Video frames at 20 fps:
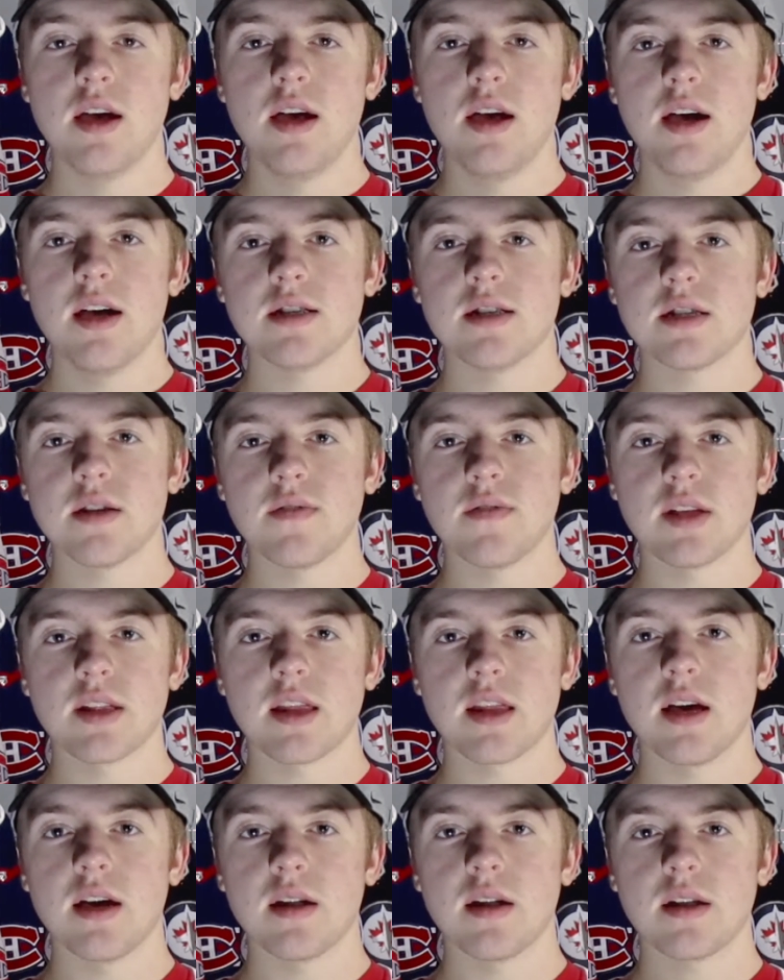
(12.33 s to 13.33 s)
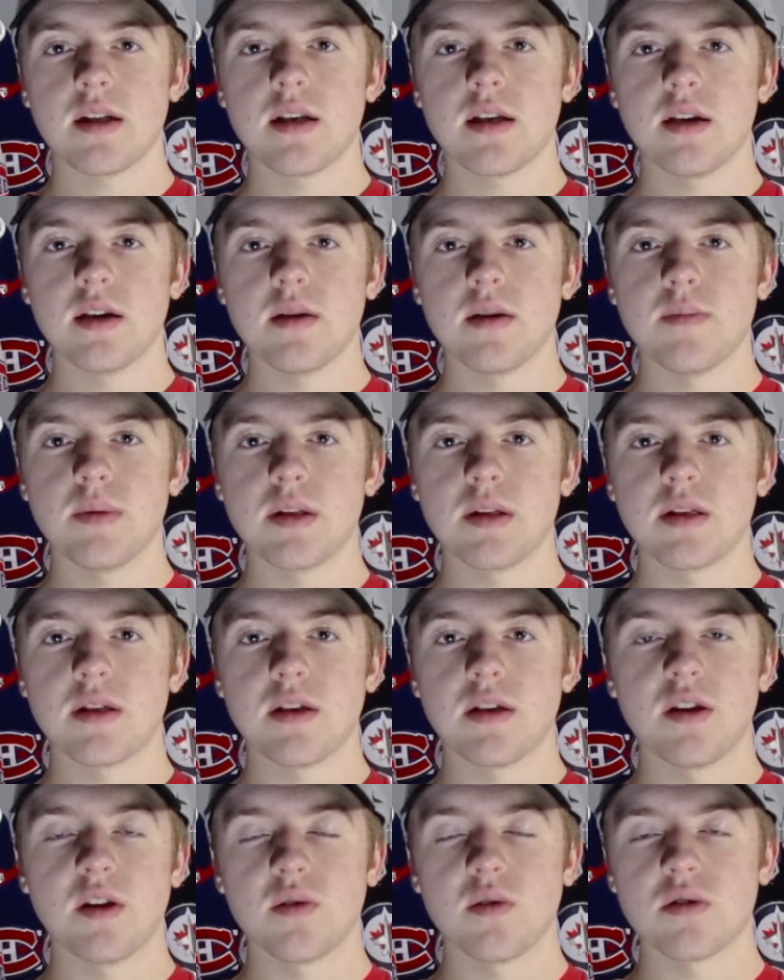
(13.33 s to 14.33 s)
and stuff like that, but
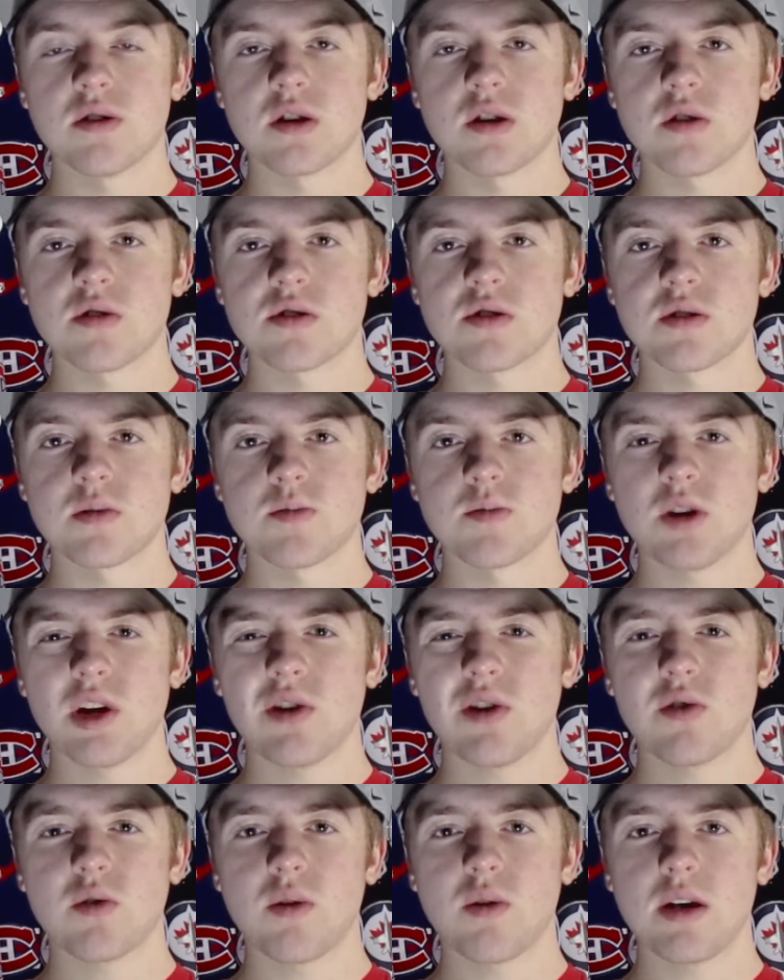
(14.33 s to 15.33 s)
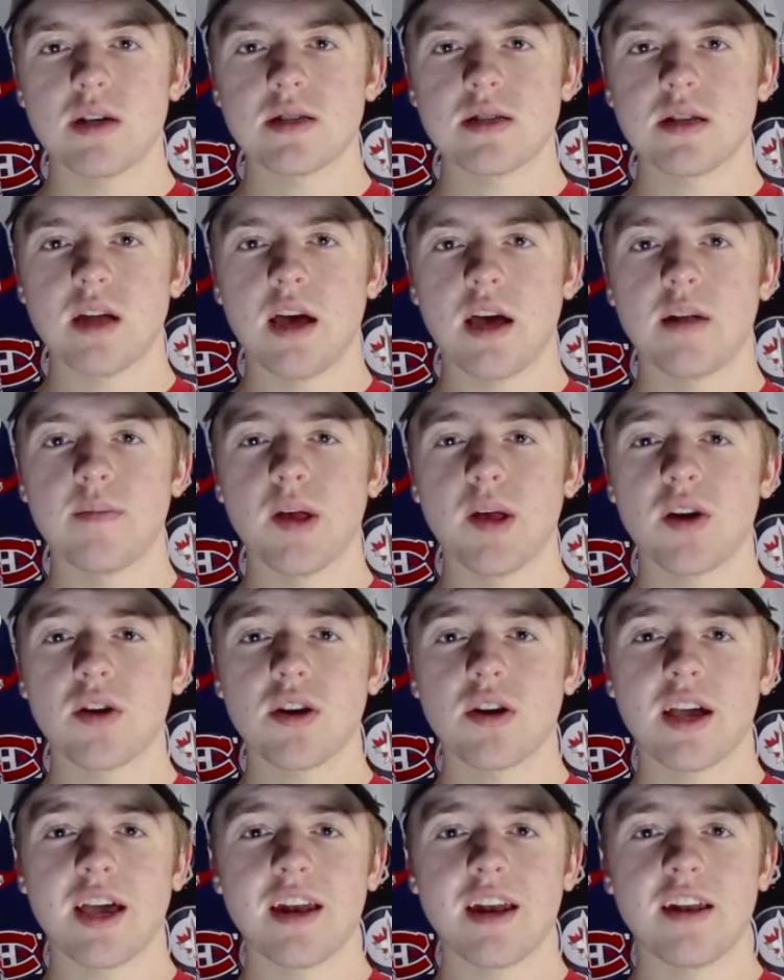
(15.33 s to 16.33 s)
there's also some trade requests, and I'm not going
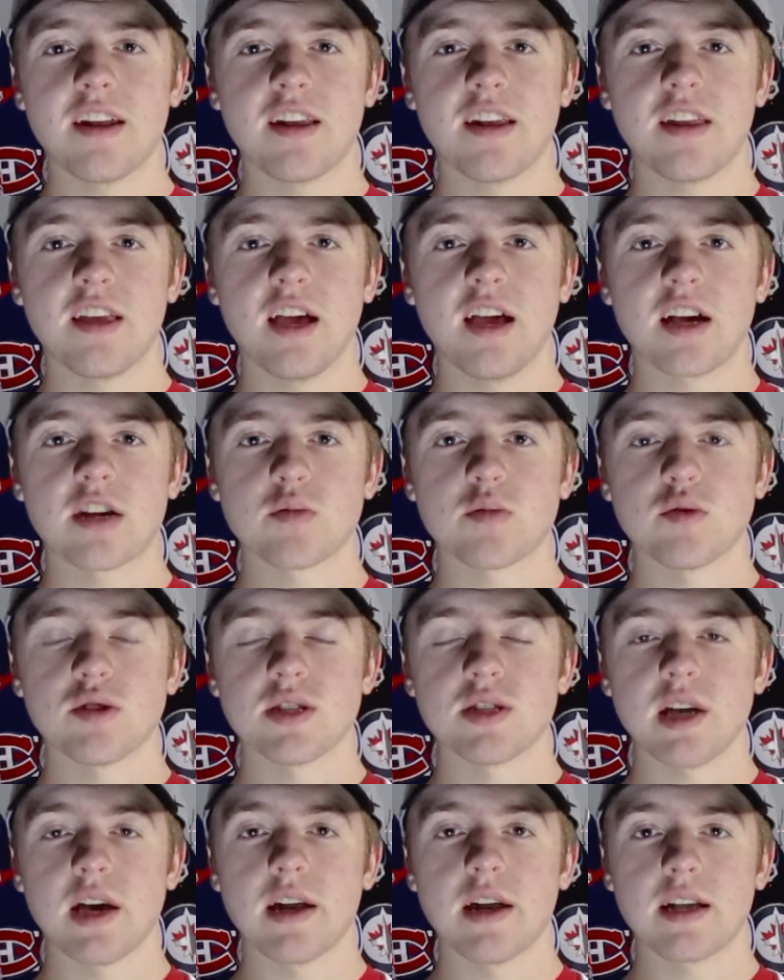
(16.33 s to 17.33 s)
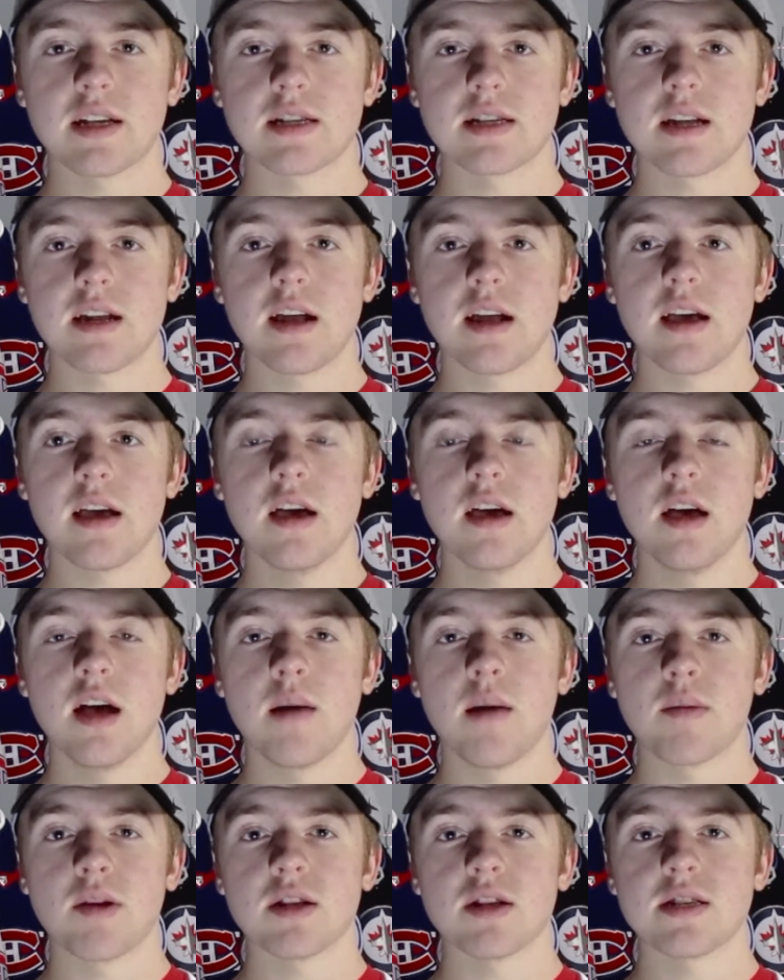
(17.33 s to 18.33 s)
to get into the actual signings today.
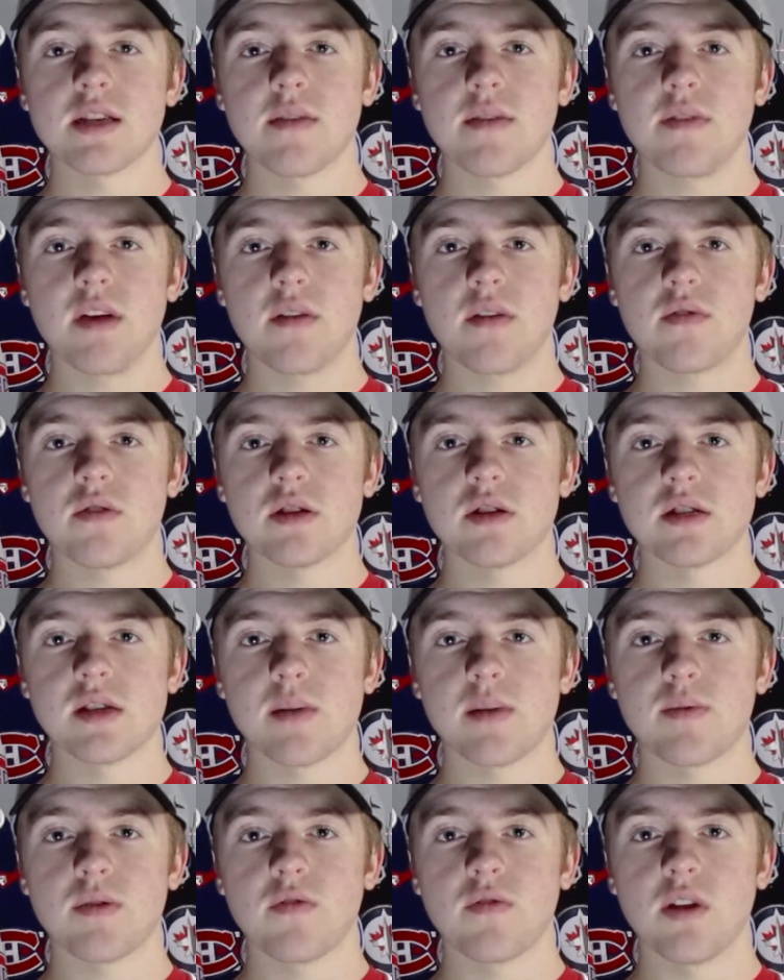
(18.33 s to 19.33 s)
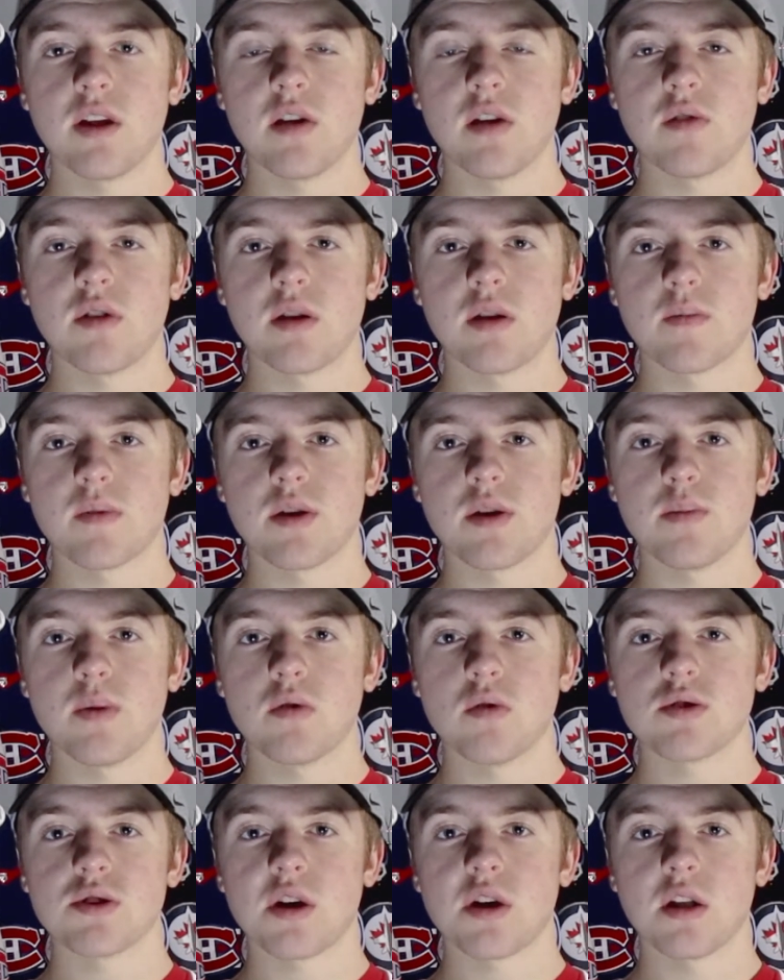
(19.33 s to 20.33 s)
I'm going to save that for a separate video that I'm going to
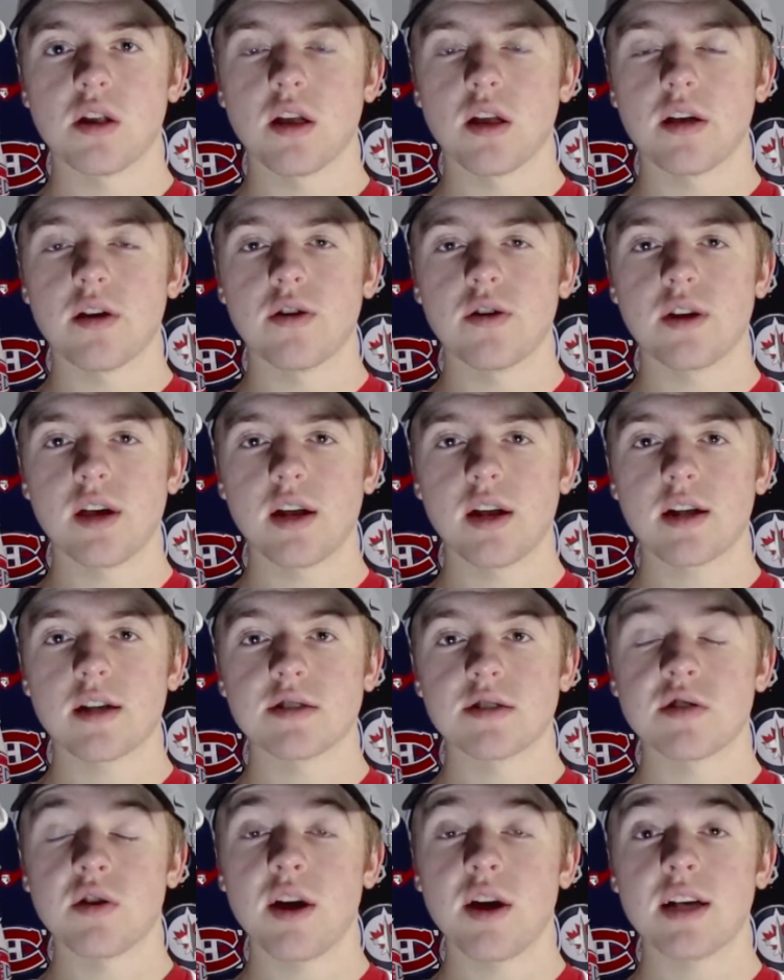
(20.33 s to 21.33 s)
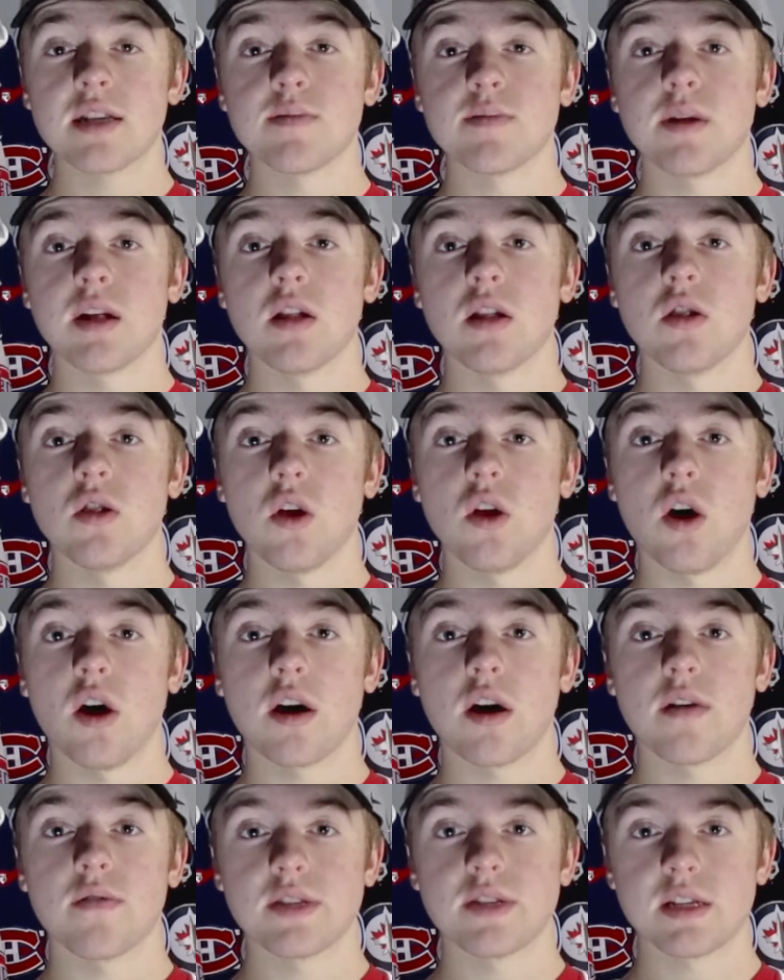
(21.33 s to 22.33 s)
post on a later date because there has been a
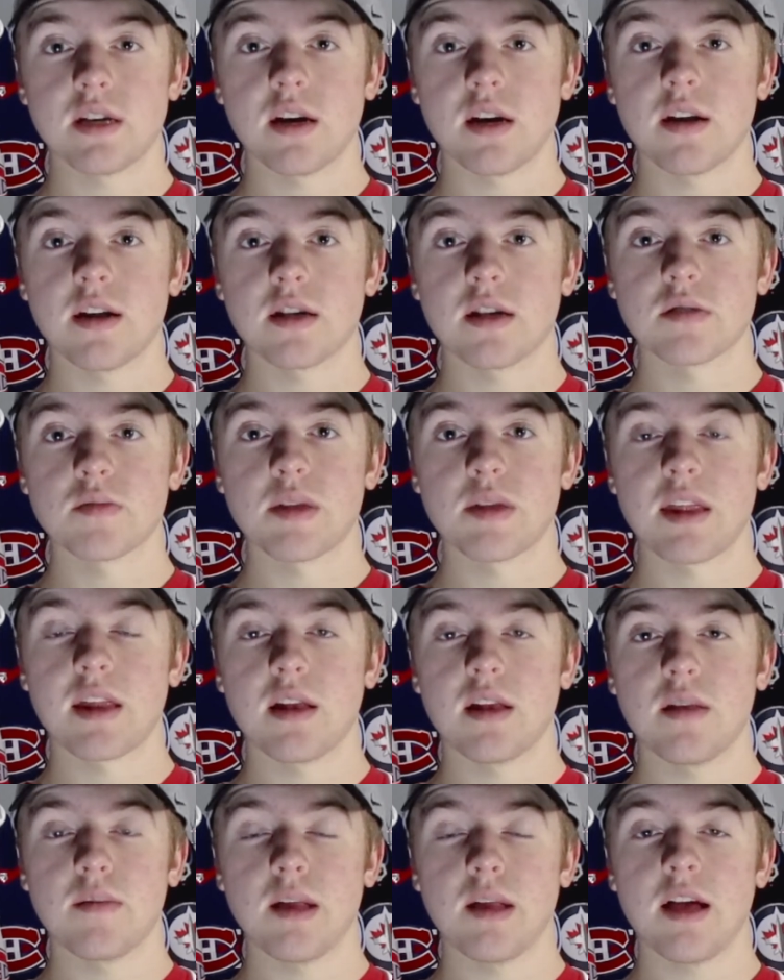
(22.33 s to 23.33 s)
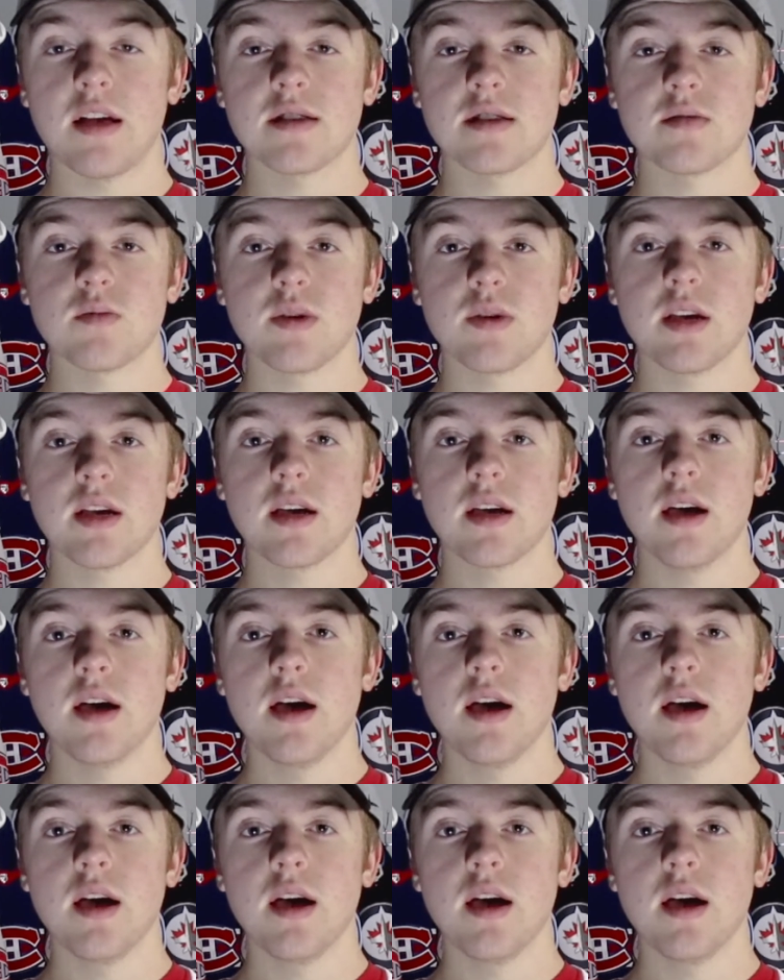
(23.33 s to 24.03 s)
lot of signings within the last week.